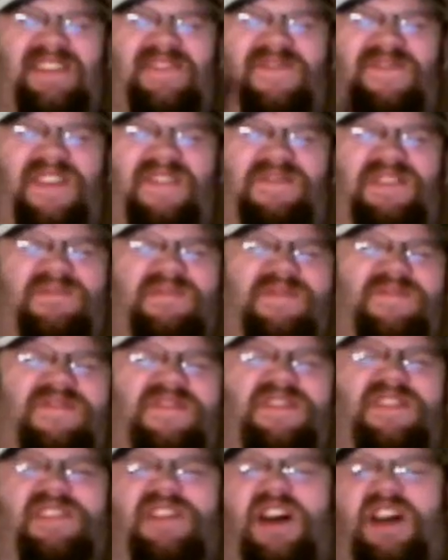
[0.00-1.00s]
it to 50
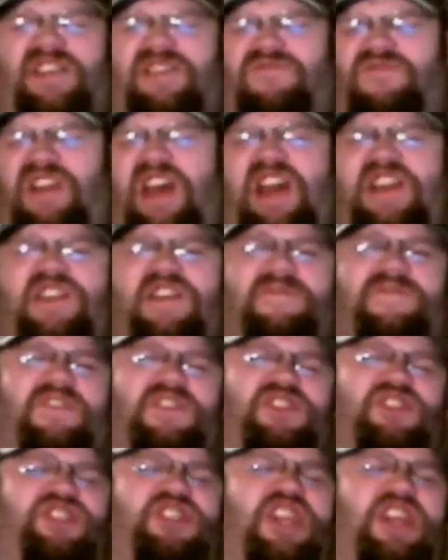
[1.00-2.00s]
before they're like, oh, you know what, I had enough of
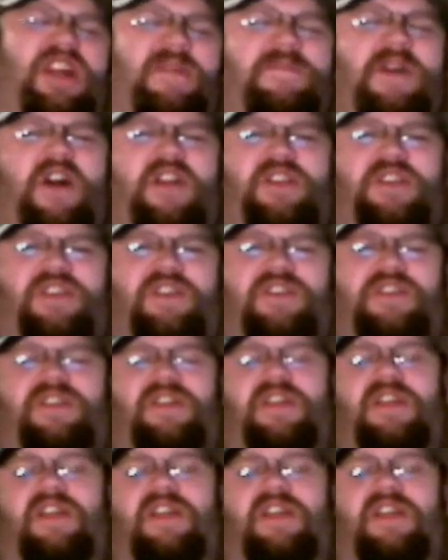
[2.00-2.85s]
this shit. I'm out of here.